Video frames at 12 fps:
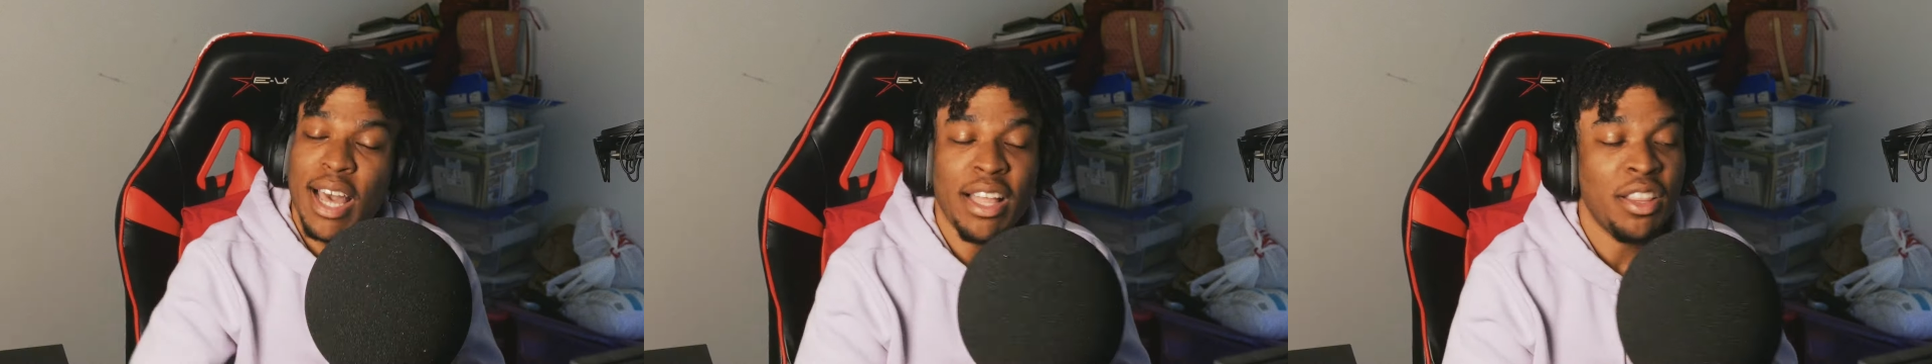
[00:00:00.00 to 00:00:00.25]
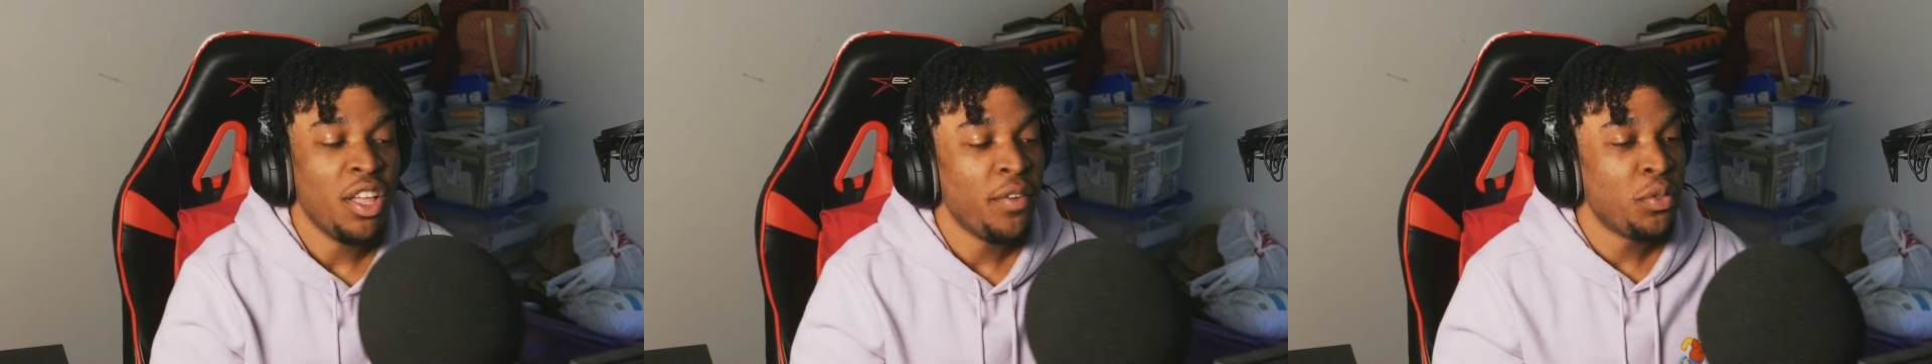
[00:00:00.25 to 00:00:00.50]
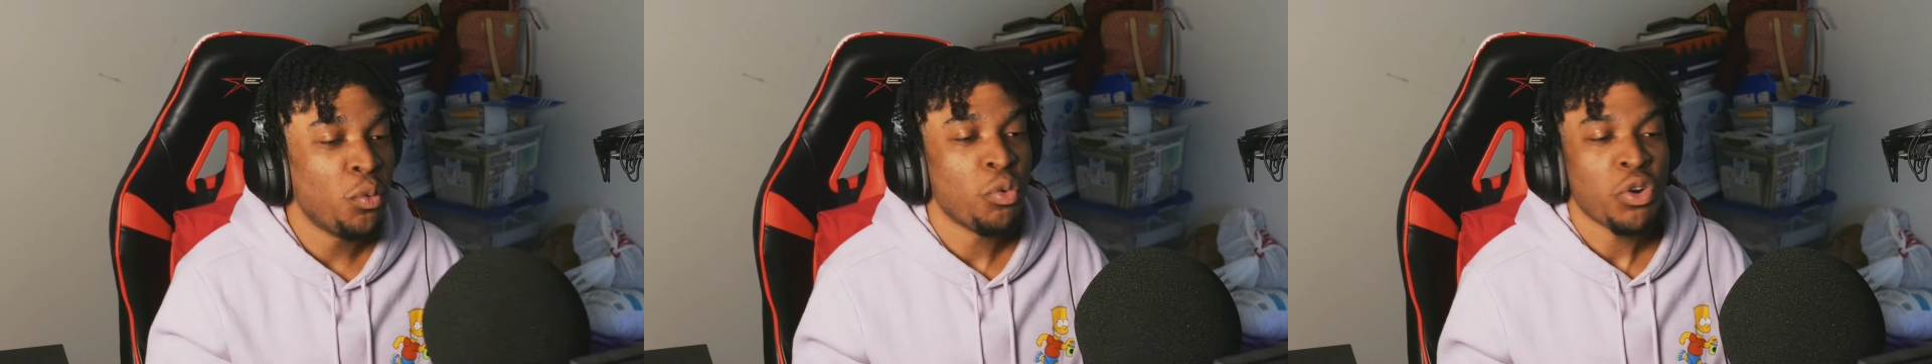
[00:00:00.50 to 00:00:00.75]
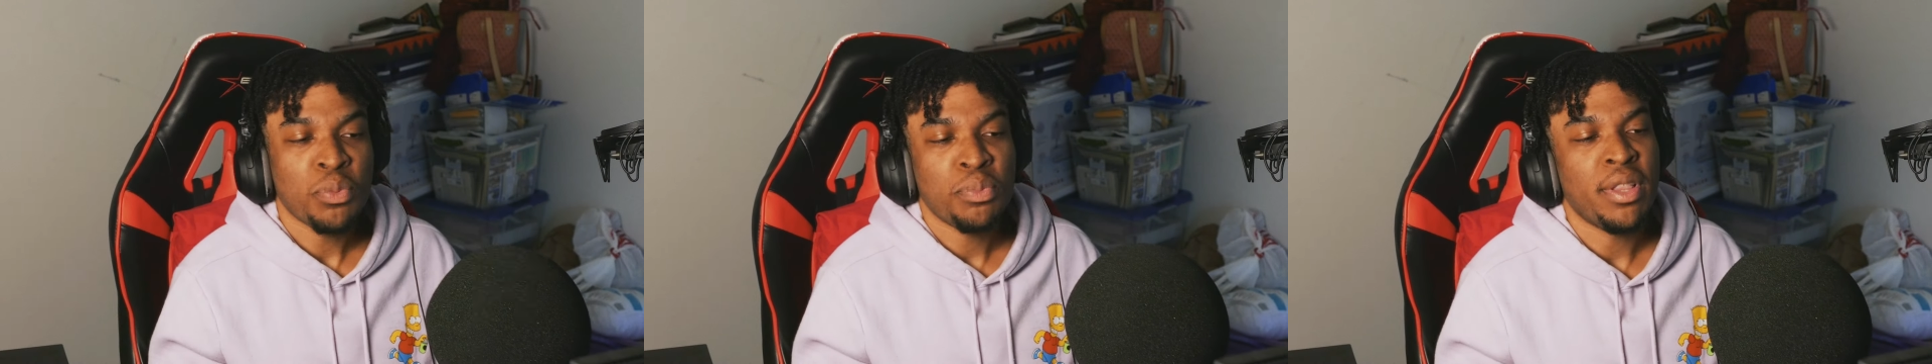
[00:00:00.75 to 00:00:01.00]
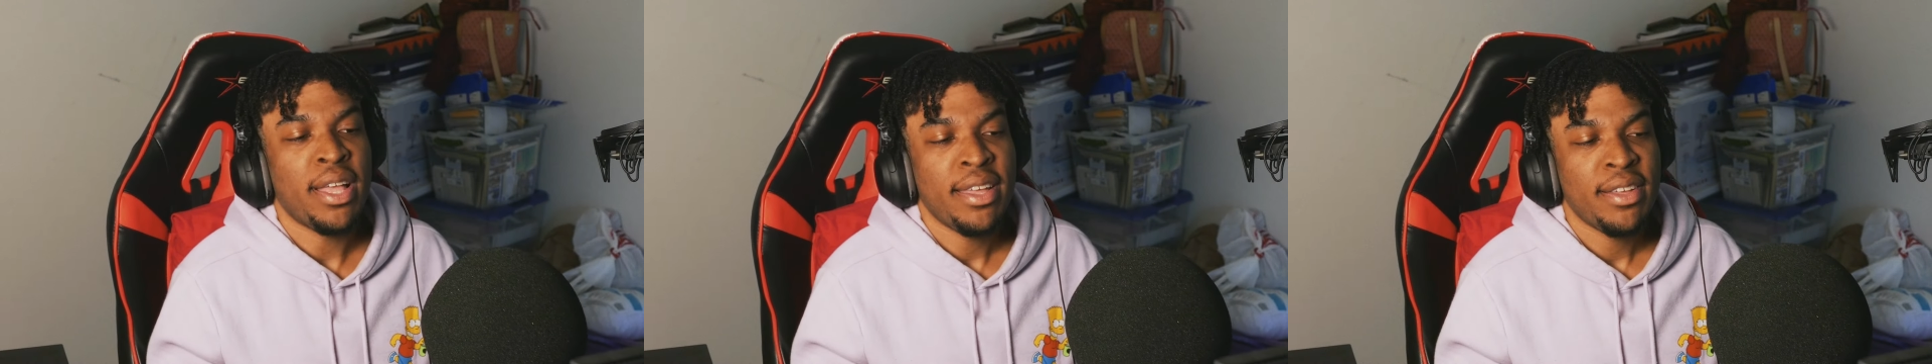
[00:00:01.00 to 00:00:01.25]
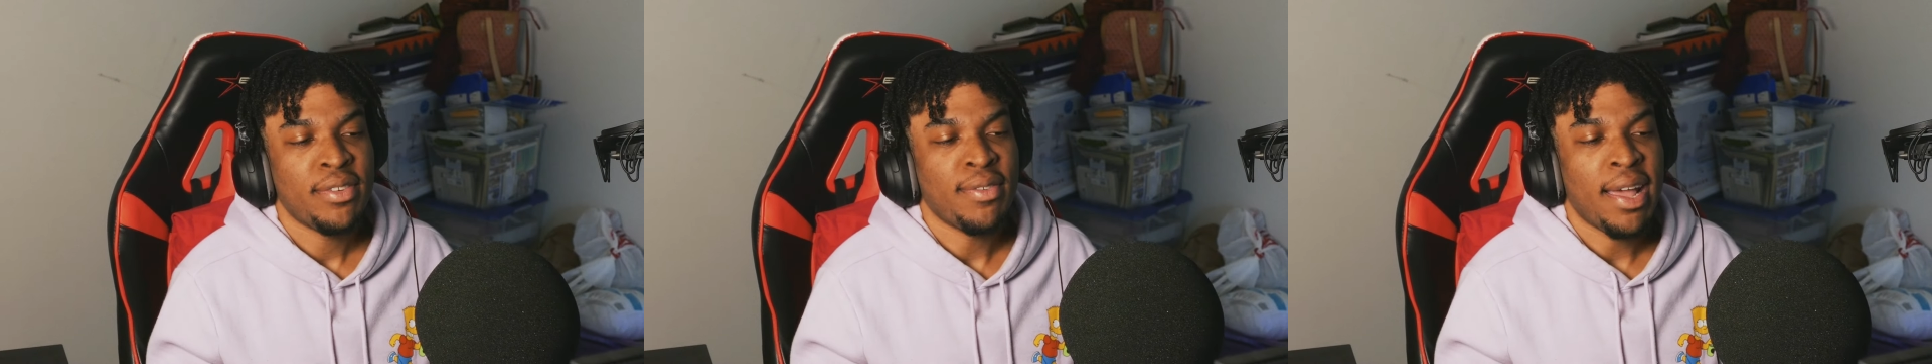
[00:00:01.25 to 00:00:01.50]
I love the wordplay,
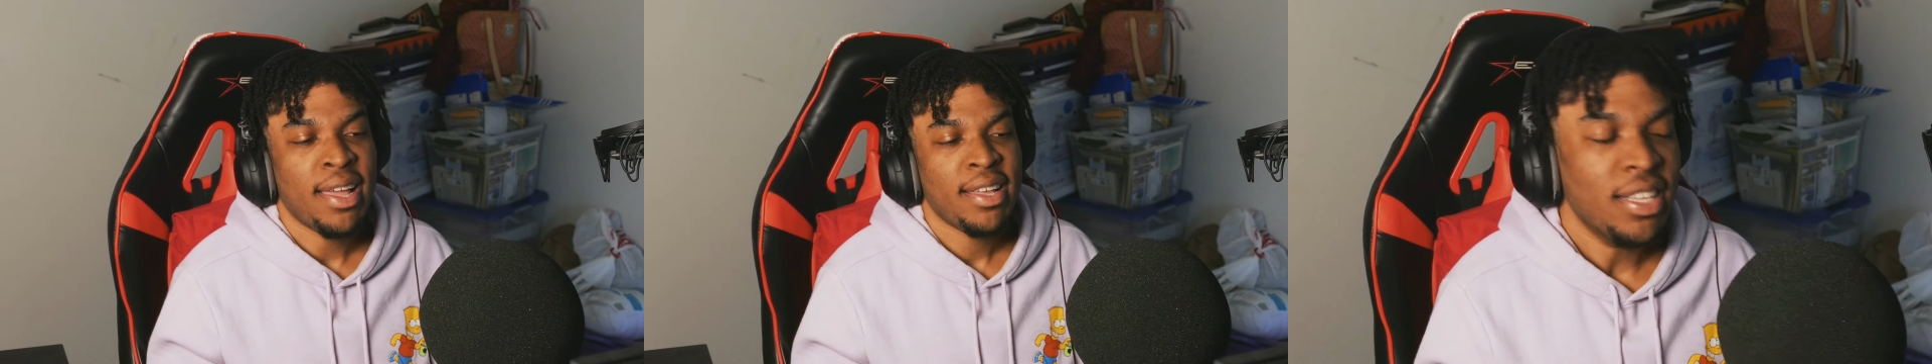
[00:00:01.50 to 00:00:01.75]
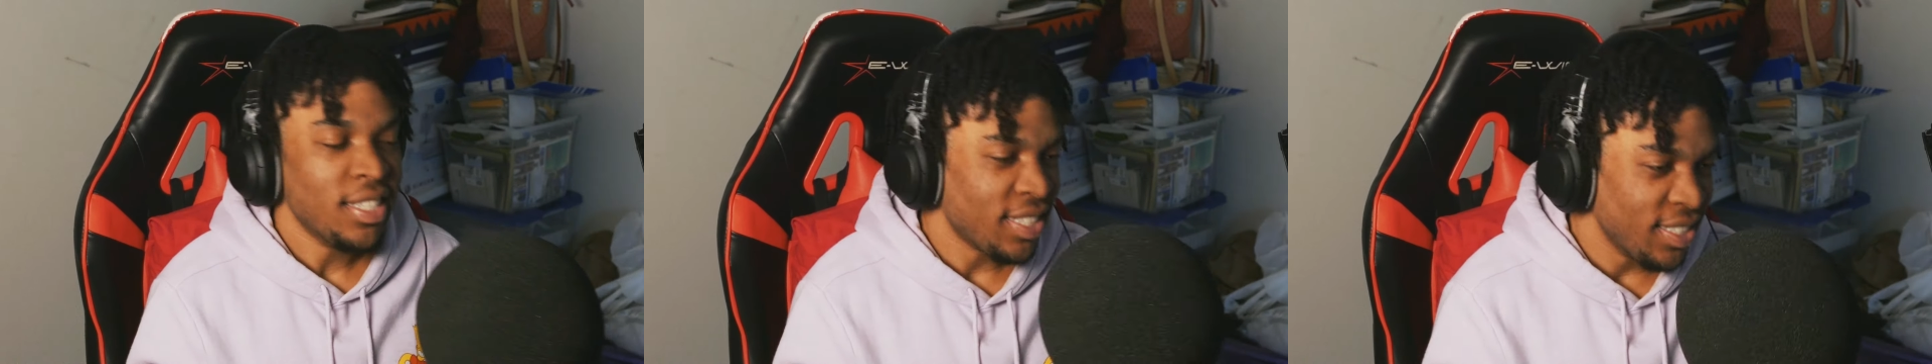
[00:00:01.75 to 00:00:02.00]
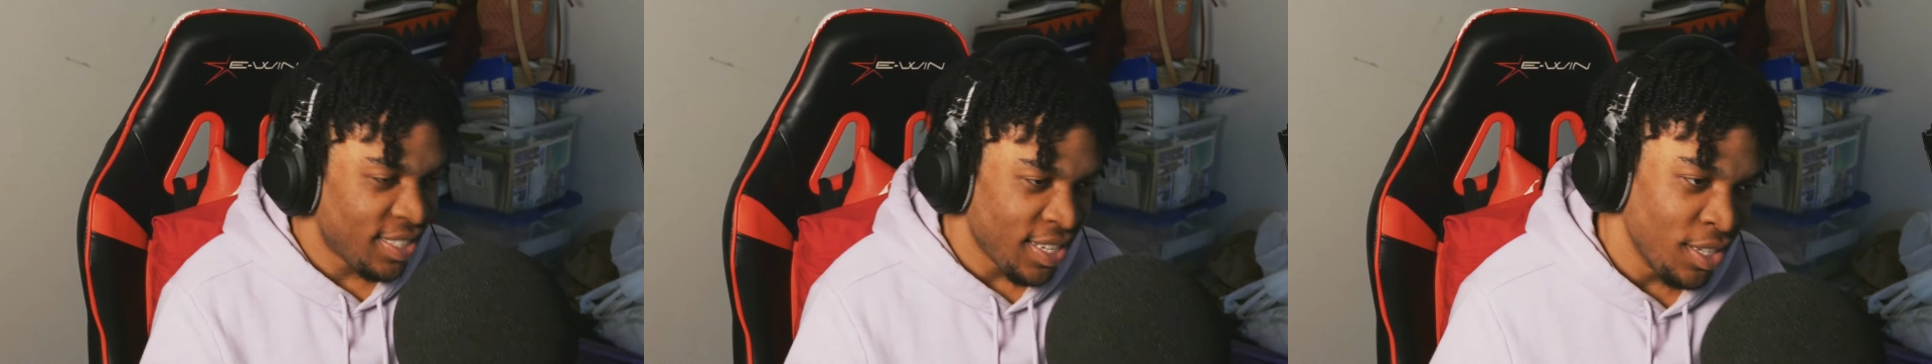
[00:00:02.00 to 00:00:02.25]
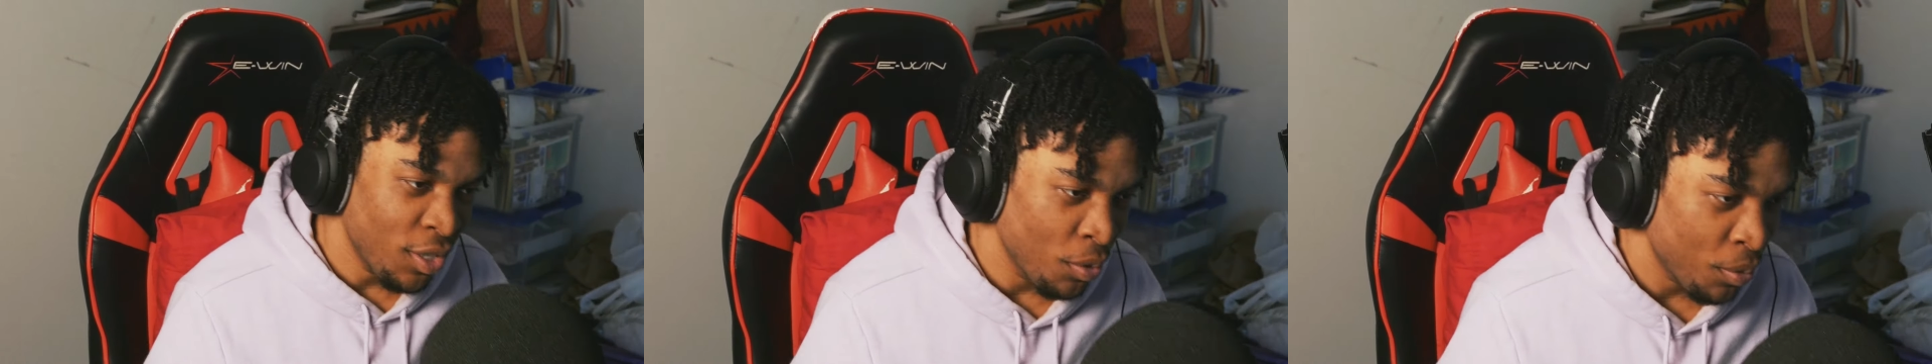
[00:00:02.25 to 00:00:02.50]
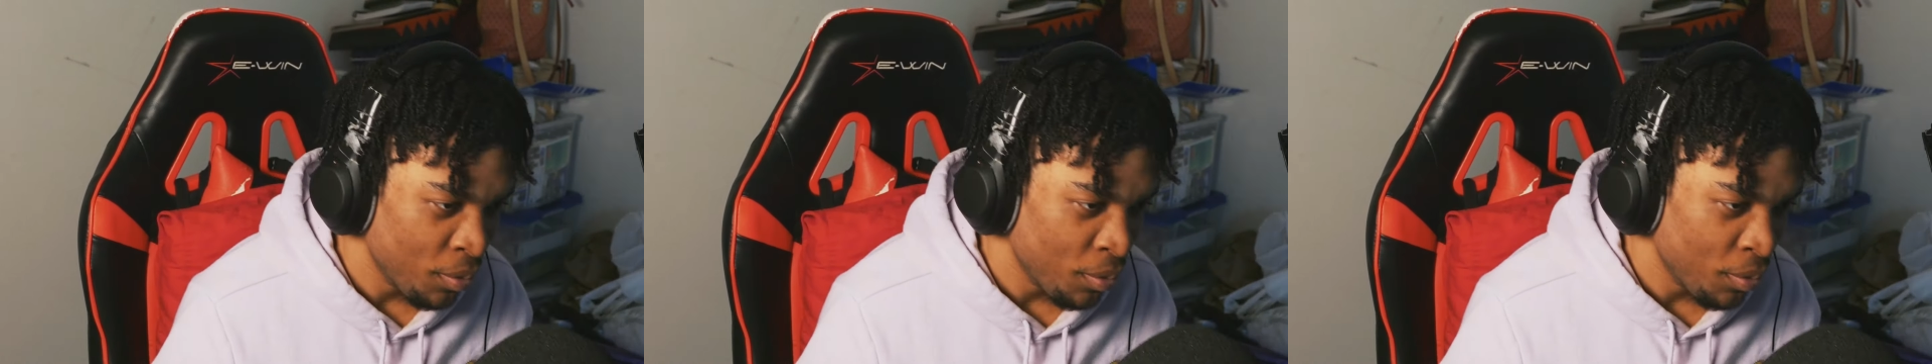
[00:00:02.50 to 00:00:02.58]
right? Let's continue.